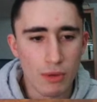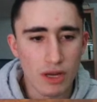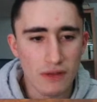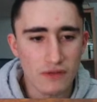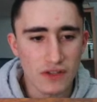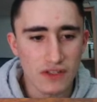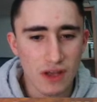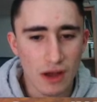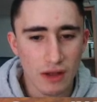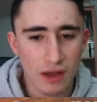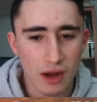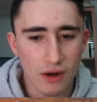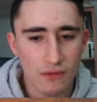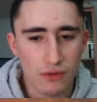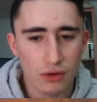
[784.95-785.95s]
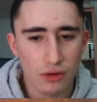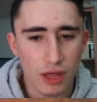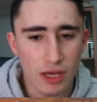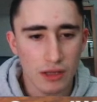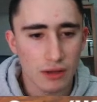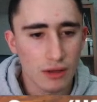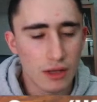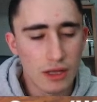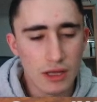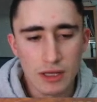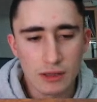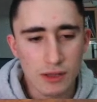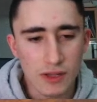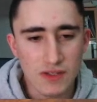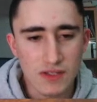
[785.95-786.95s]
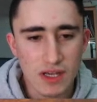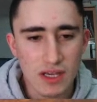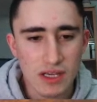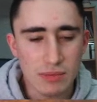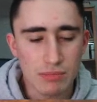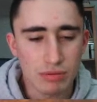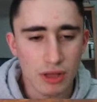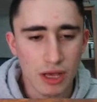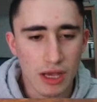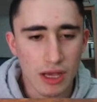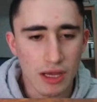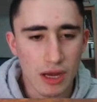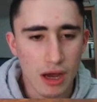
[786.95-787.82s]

if he's not careful, like, let's say he played